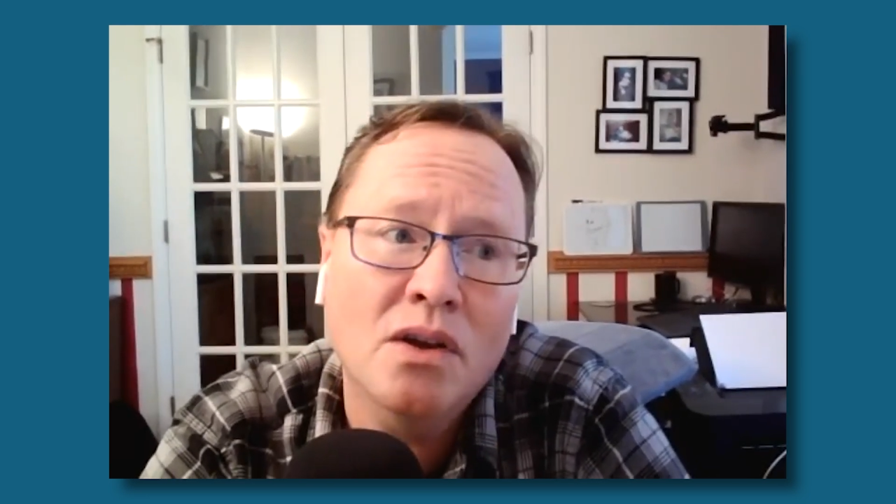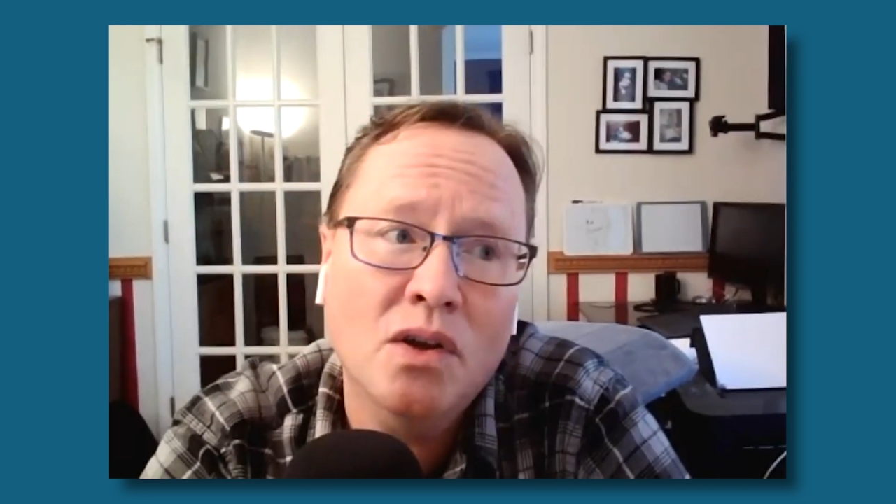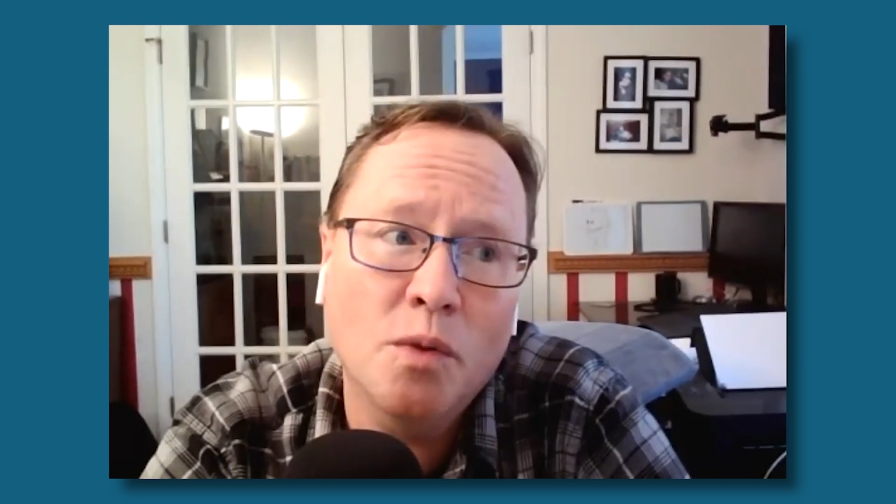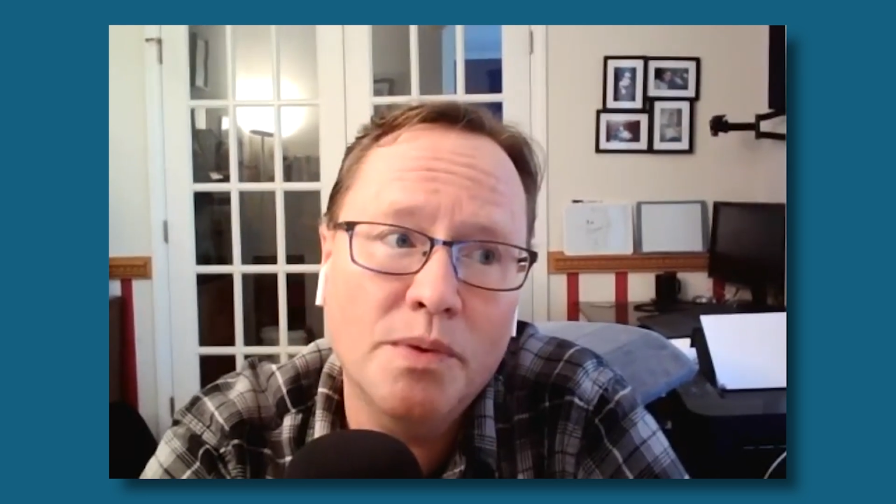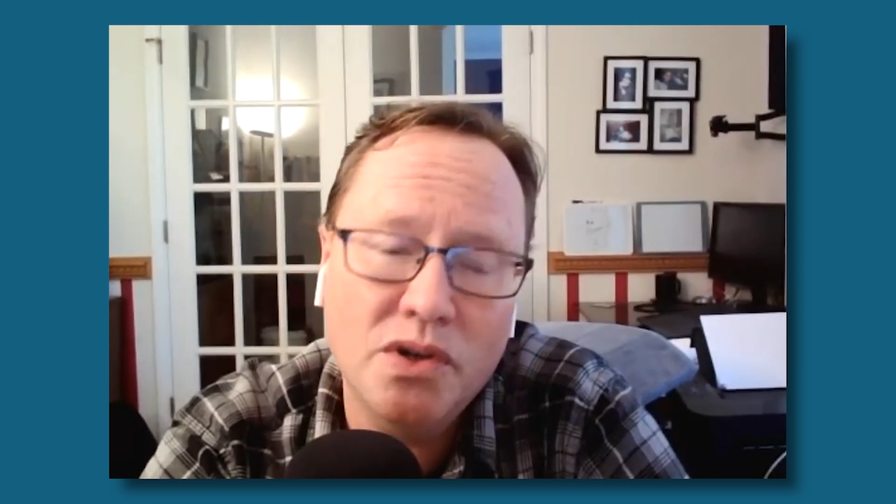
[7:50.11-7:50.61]

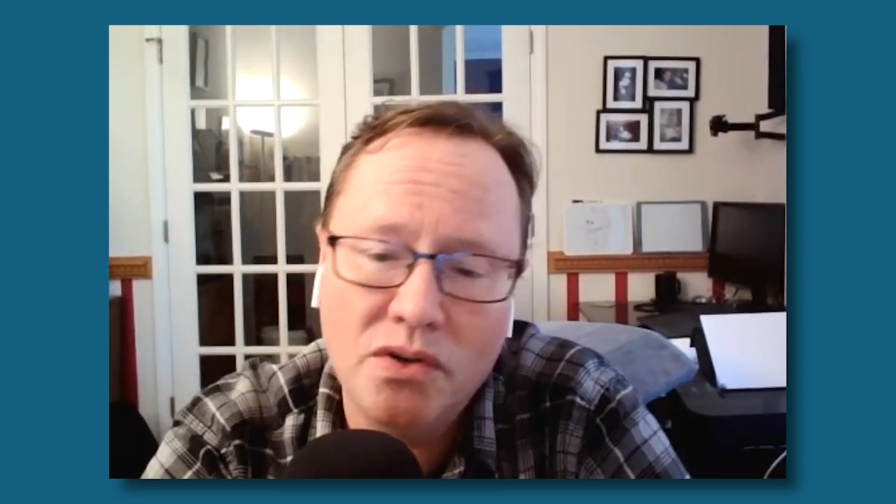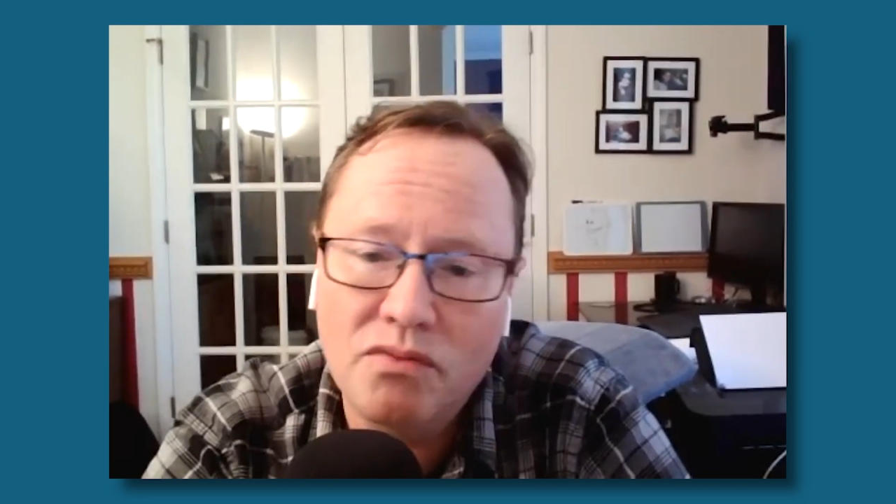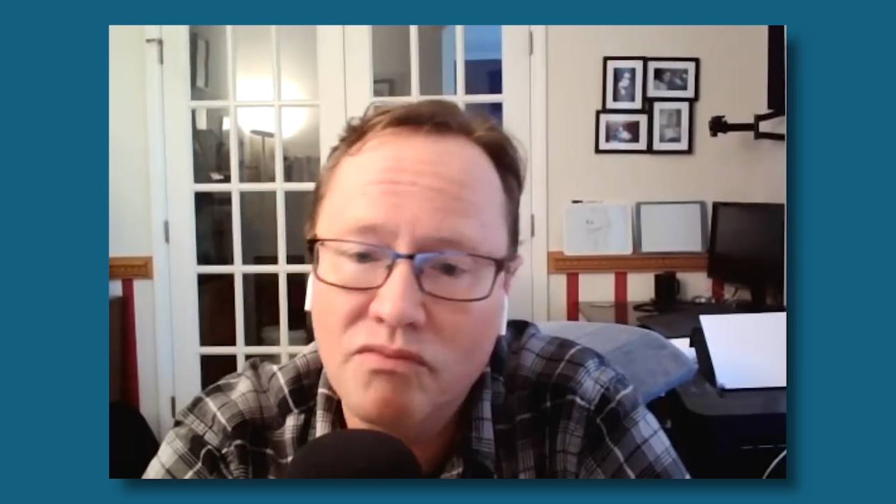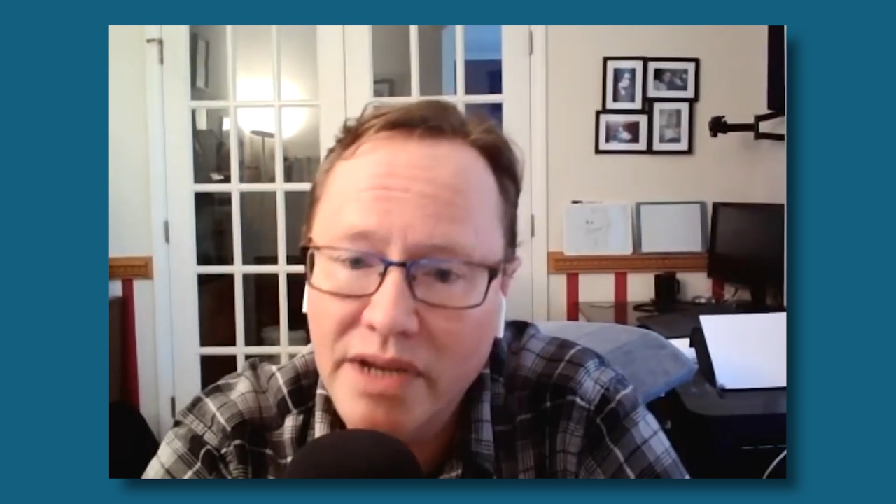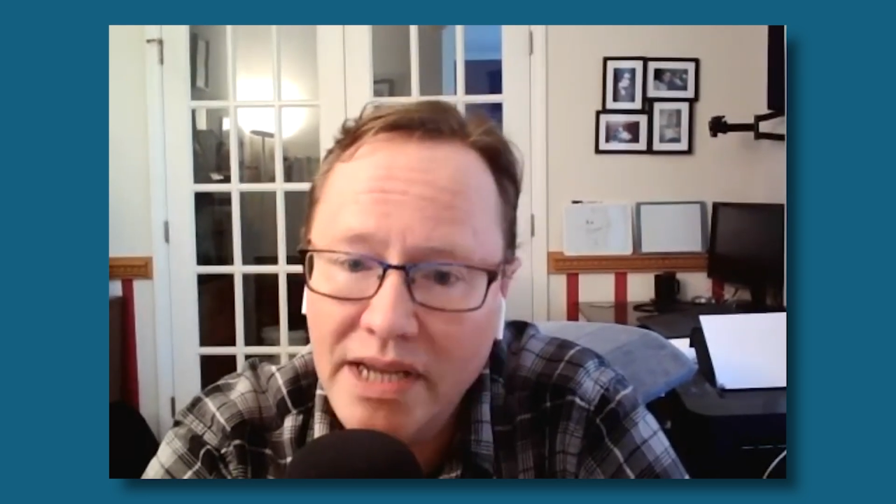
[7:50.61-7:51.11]
who
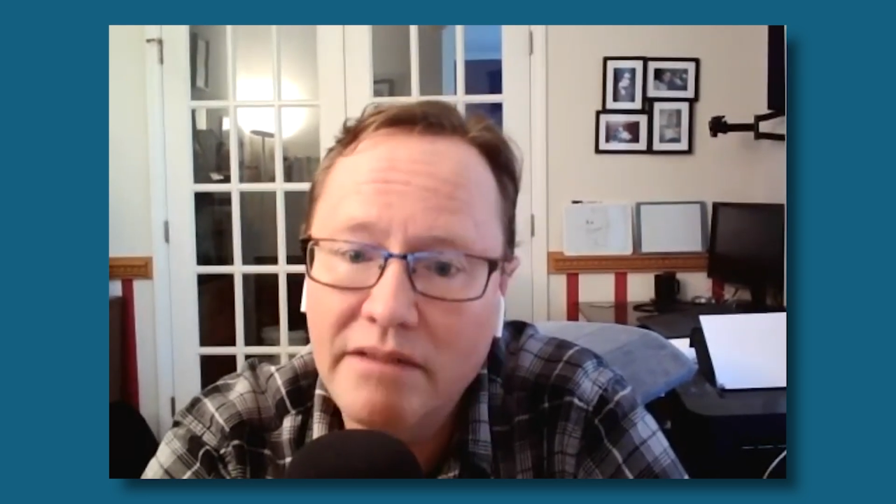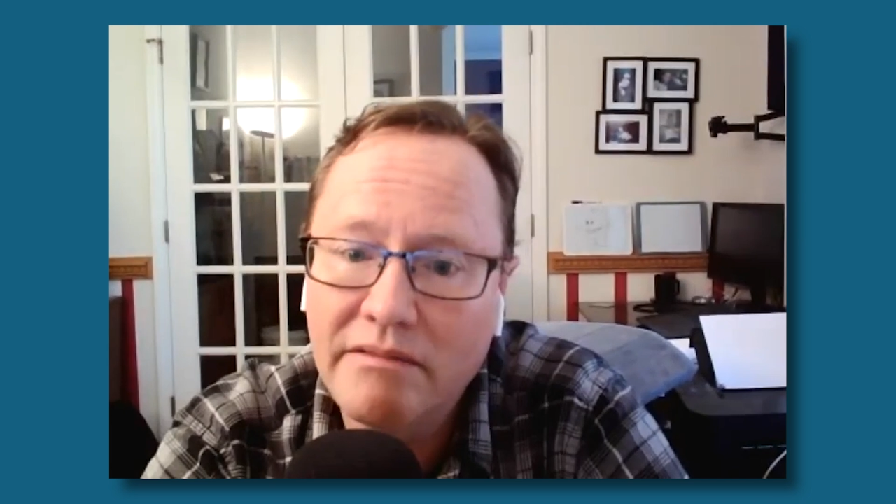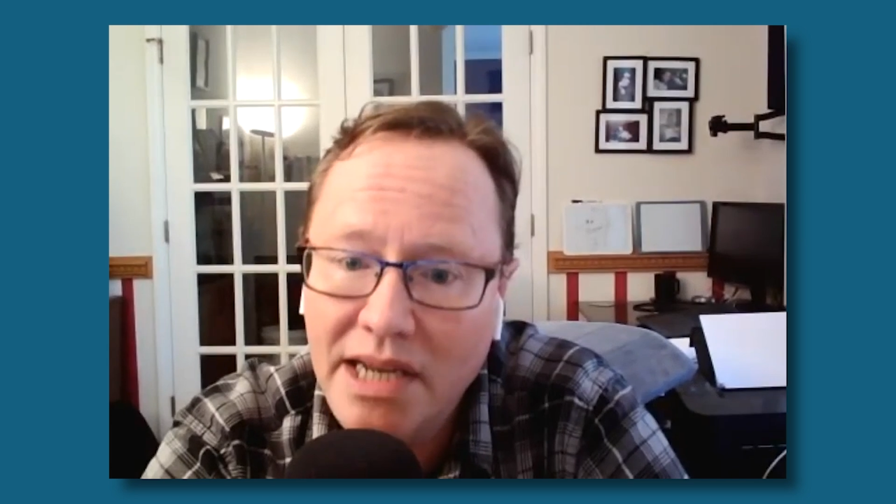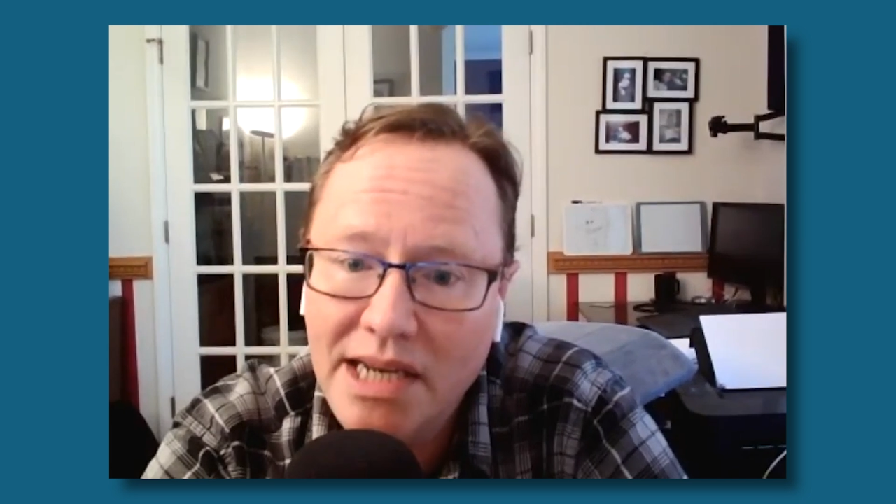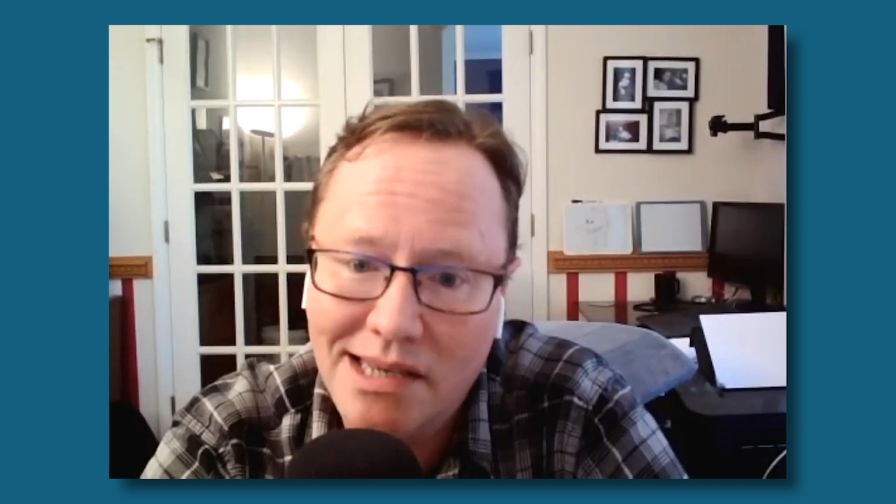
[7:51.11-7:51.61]
produce really, really